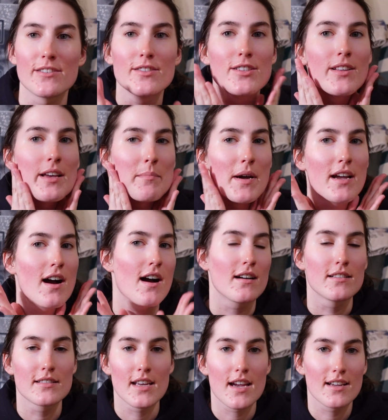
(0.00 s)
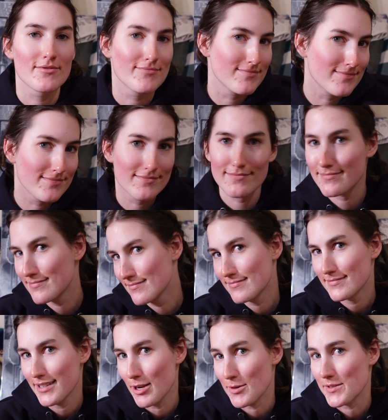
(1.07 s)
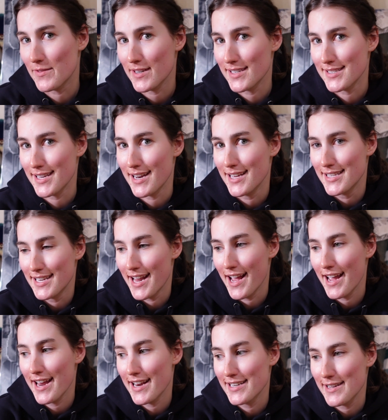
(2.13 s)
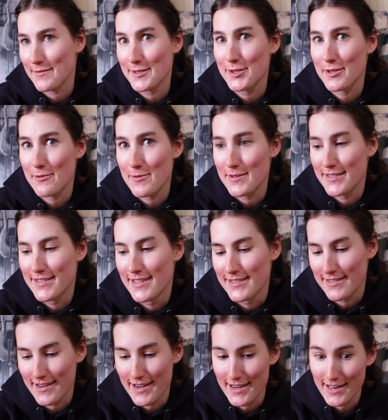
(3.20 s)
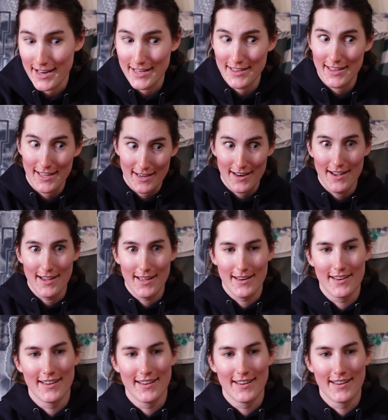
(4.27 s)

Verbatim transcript: Do you like my cockle tan? It was really sunny today and I definitely should have worn sunscreen and I did not.